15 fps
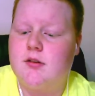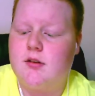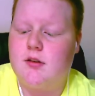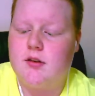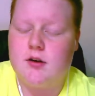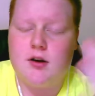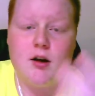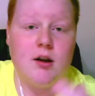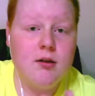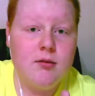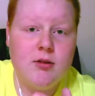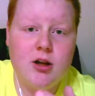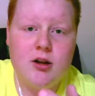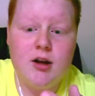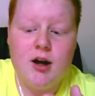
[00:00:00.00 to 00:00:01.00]
They're
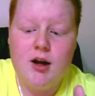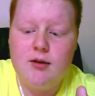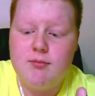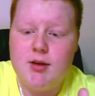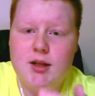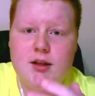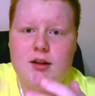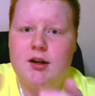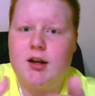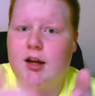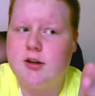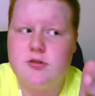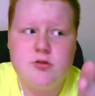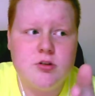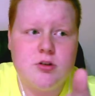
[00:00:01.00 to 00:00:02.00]
going to not make it
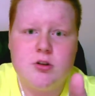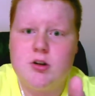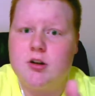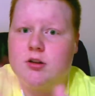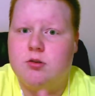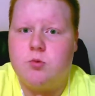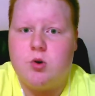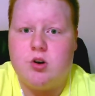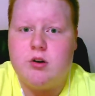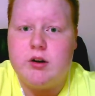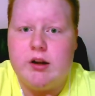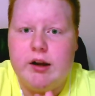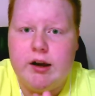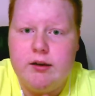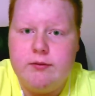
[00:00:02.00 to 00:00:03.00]
extra good to work on
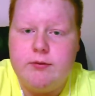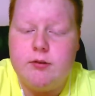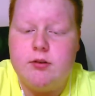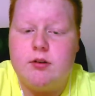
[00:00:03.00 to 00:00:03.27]
an iPhone.